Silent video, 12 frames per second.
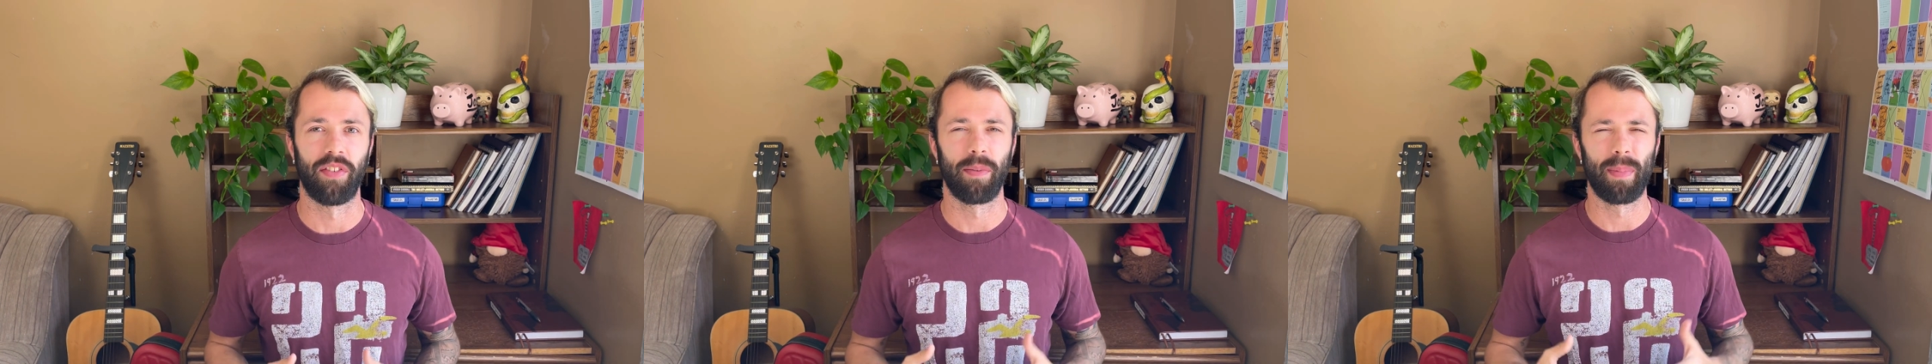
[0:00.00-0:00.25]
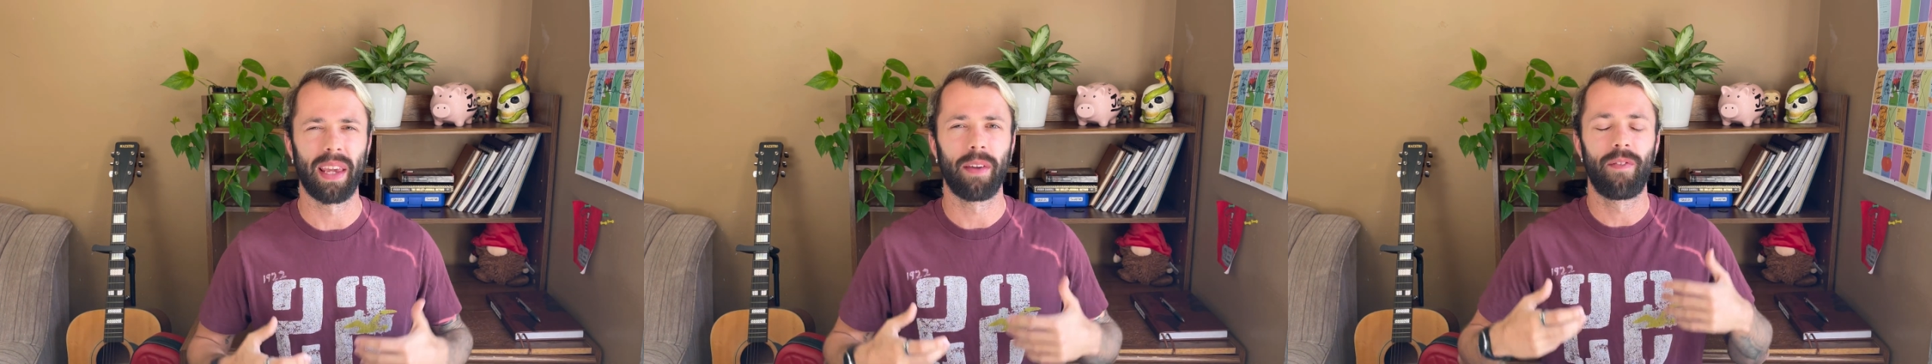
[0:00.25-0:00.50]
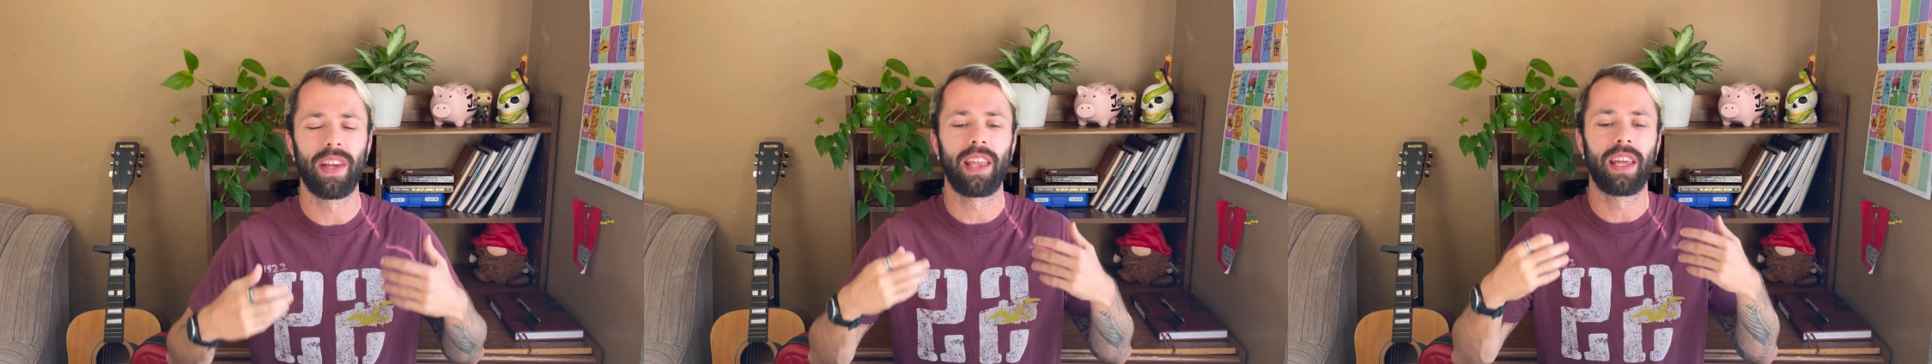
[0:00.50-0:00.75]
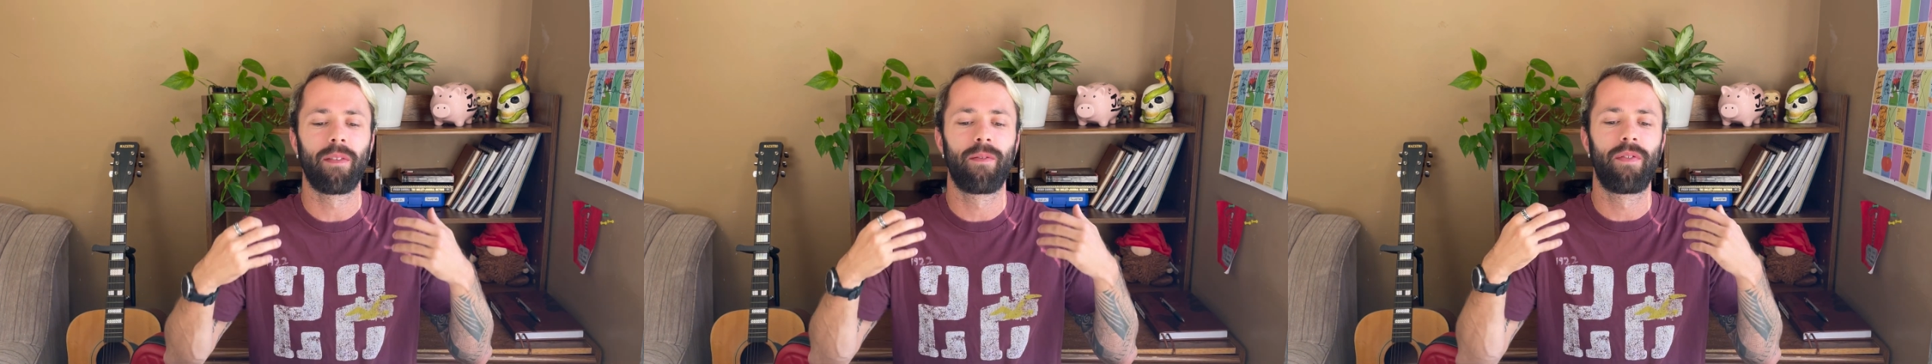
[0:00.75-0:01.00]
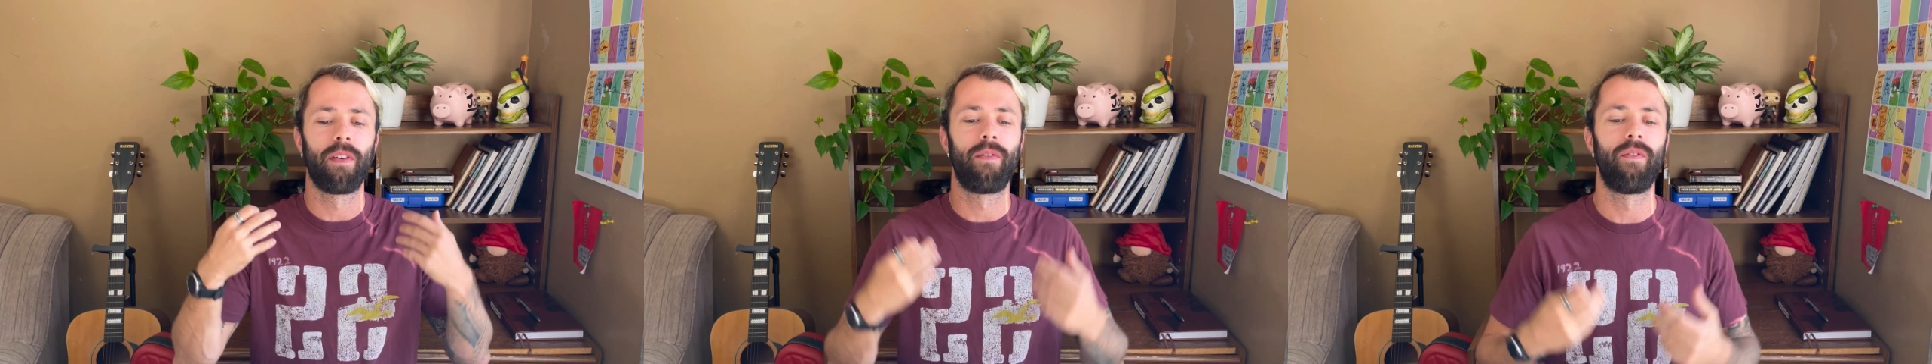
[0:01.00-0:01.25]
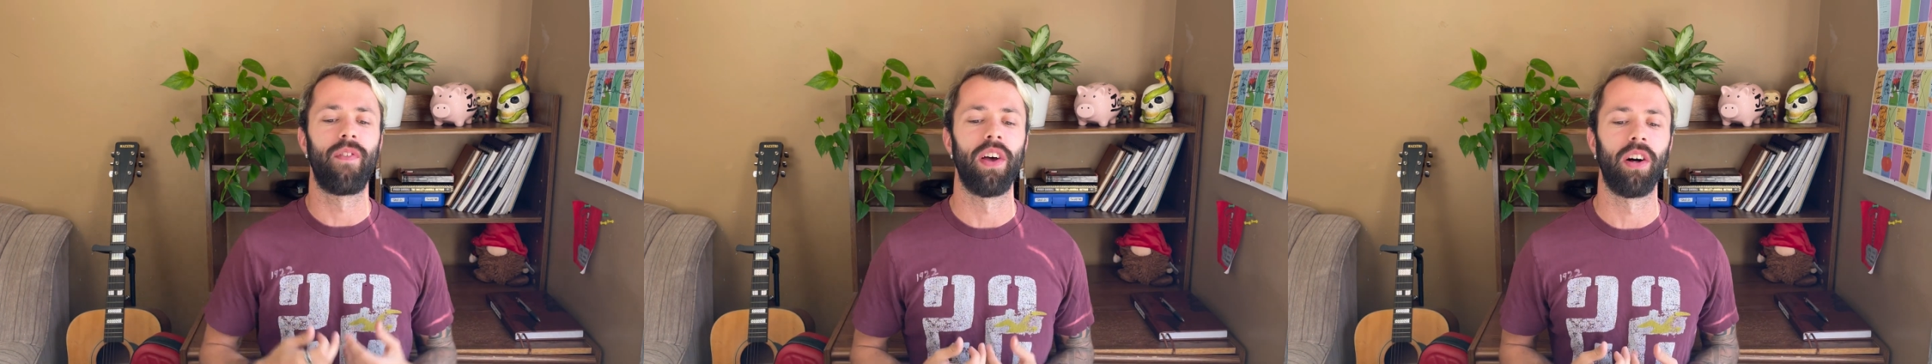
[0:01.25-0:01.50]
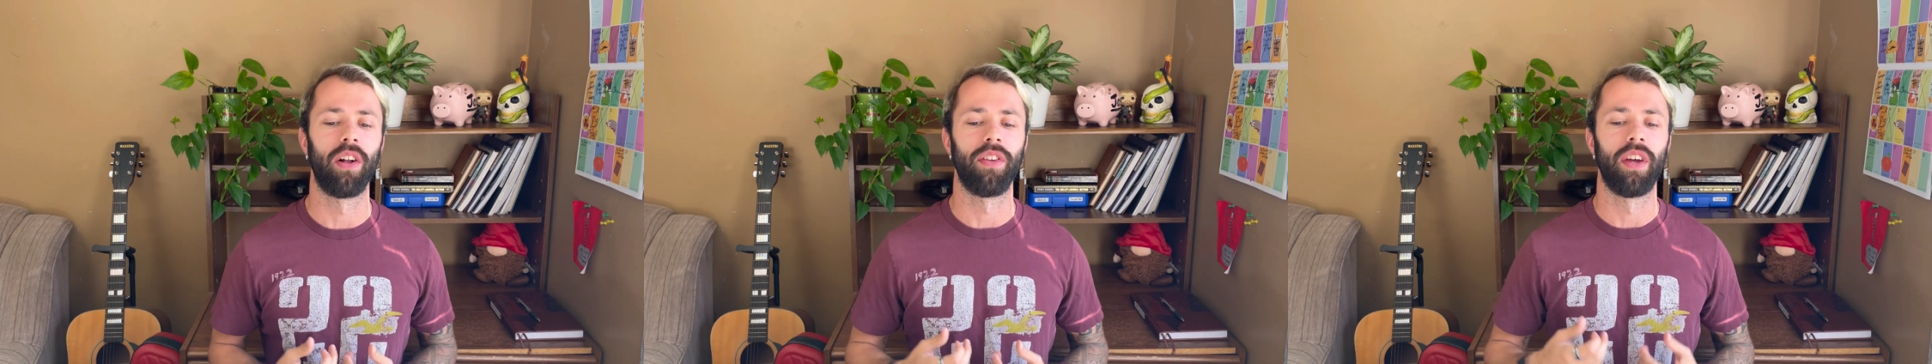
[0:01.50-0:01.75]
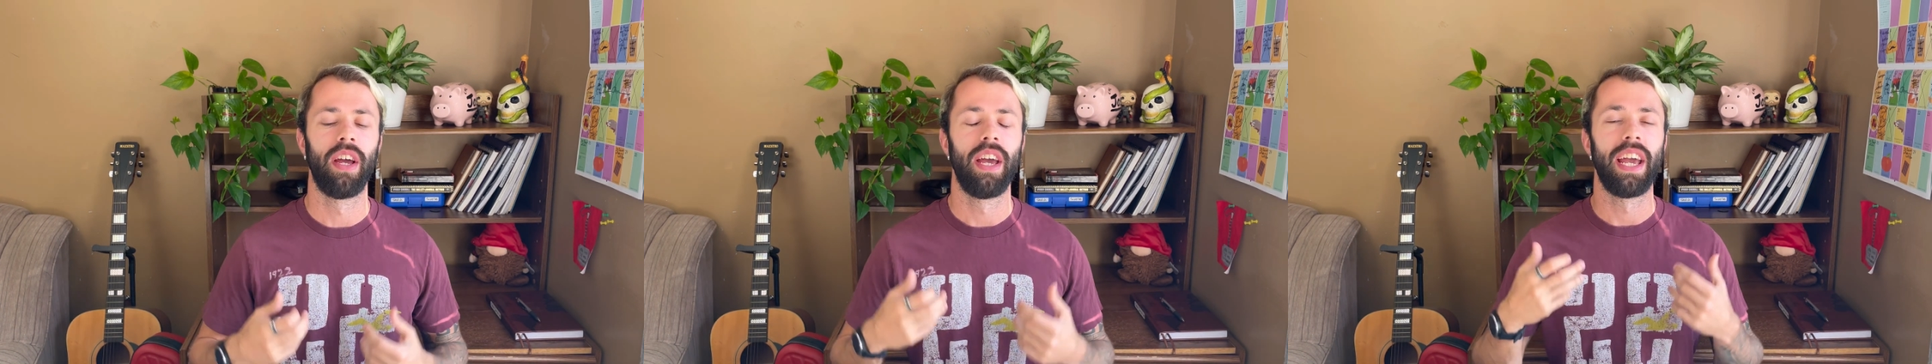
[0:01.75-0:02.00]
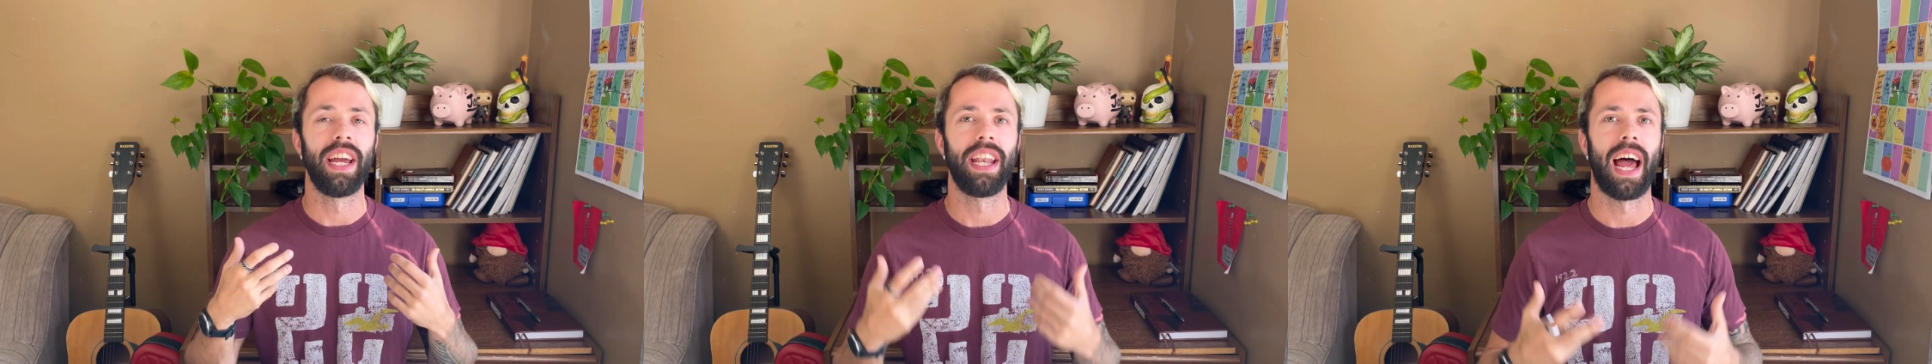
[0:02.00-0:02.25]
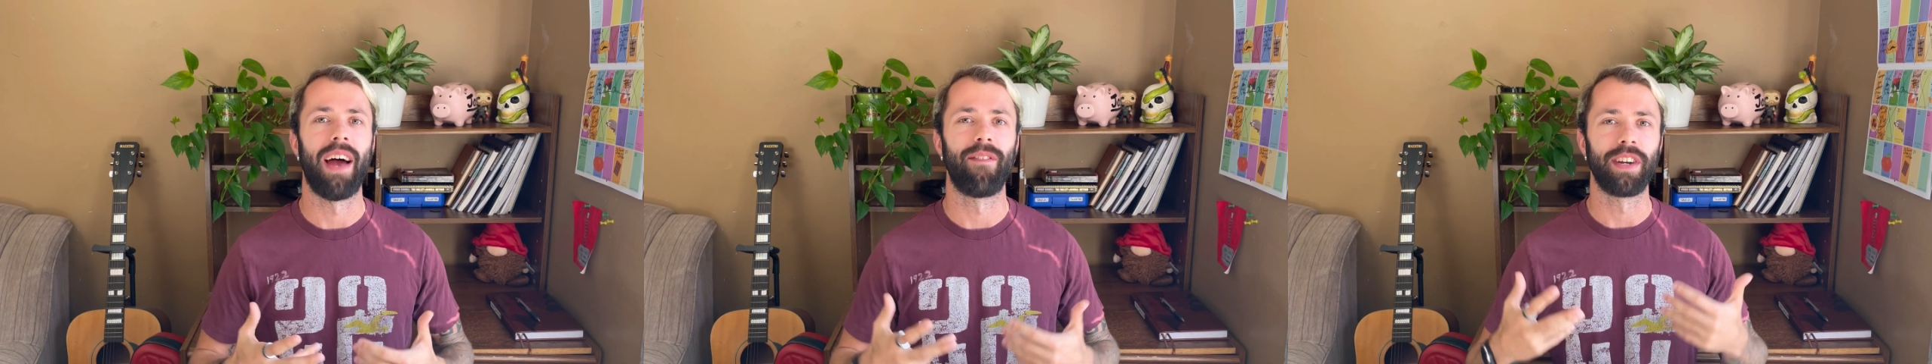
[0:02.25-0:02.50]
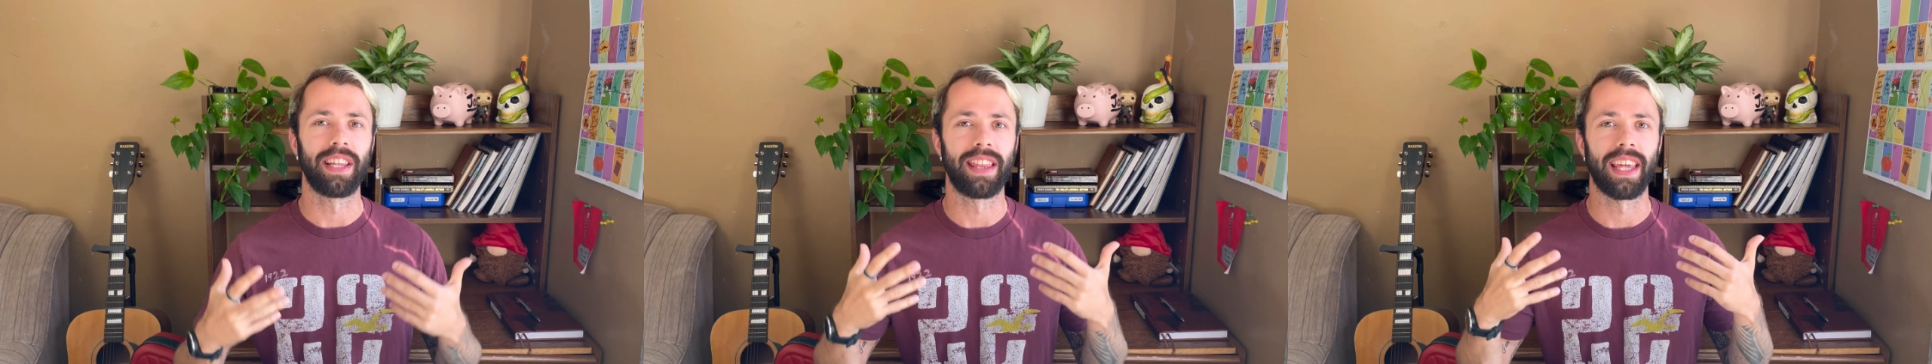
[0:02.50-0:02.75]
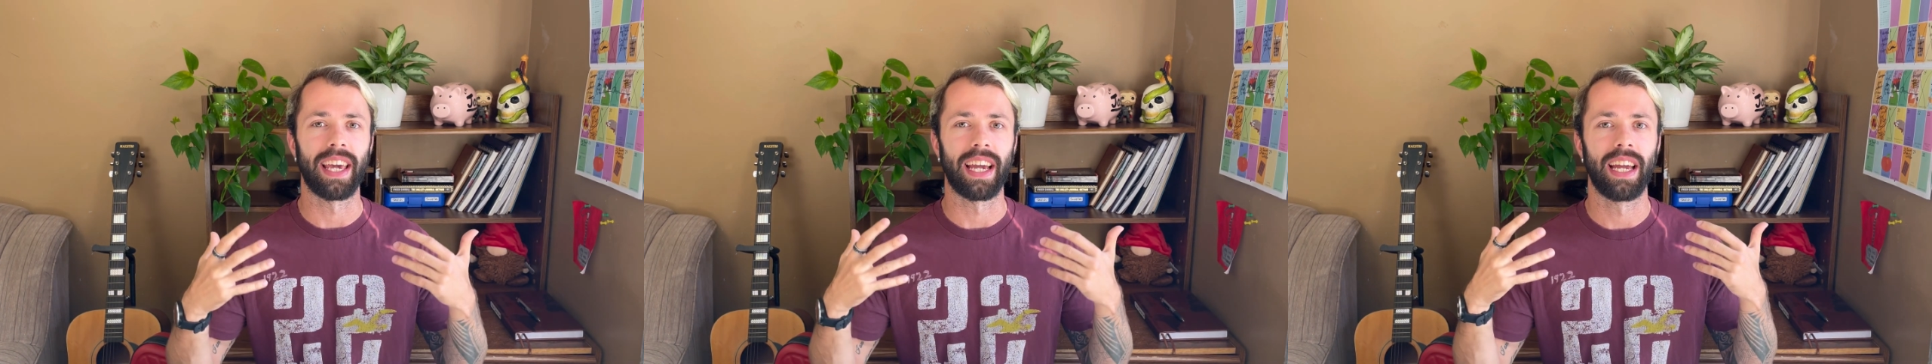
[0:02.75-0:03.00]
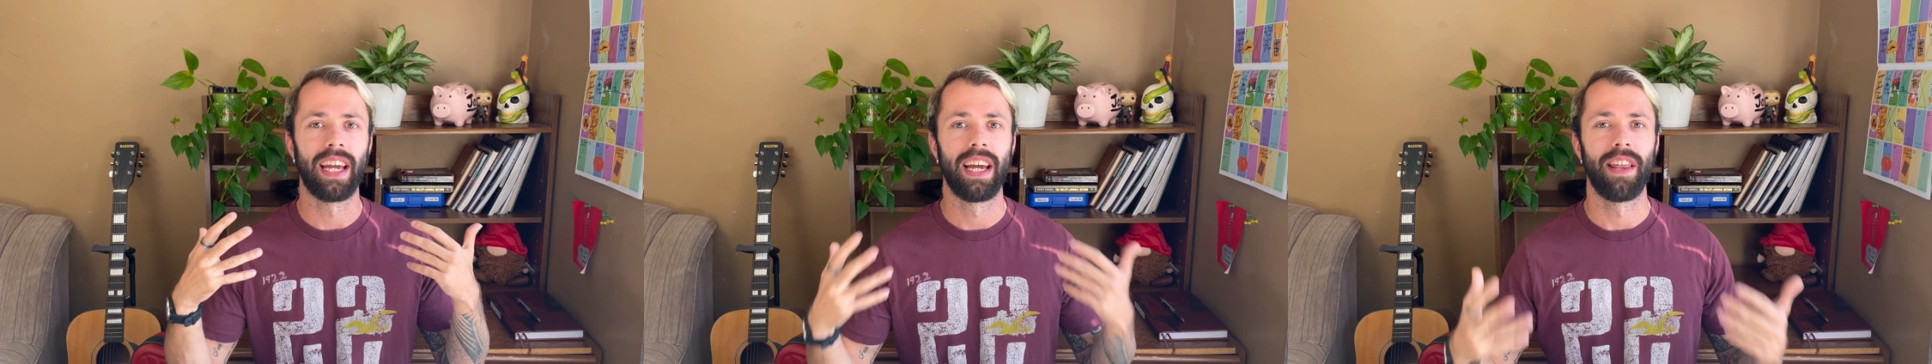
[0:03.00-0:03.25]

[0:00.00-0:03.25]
to be feeling fulfilled in everything